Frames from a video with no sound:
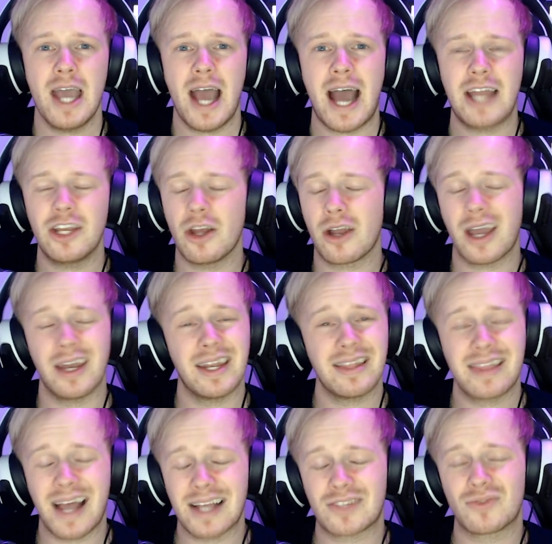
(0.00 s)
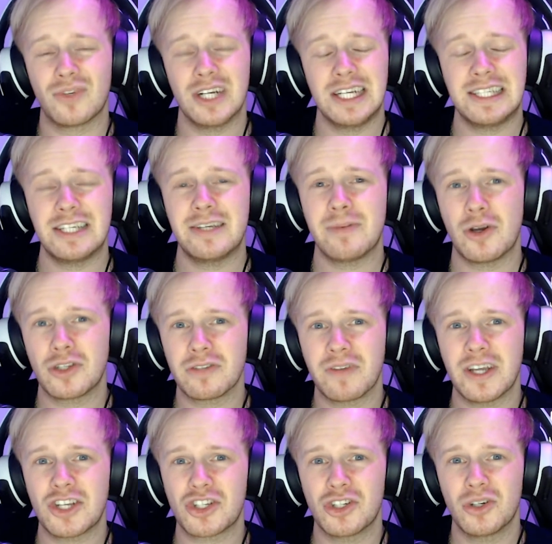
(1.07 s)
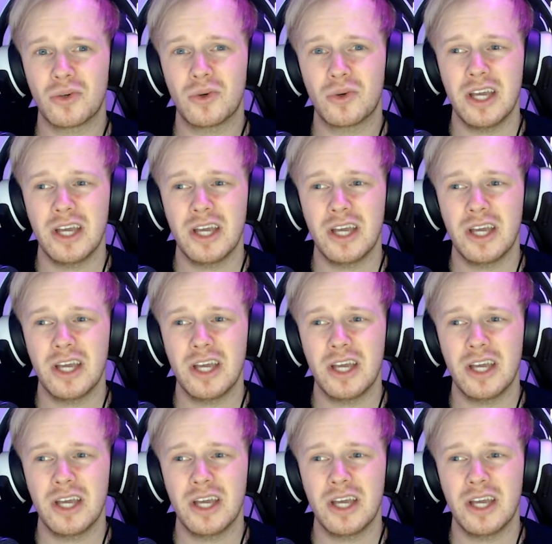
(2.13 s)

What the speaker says: And again, that's really demotivational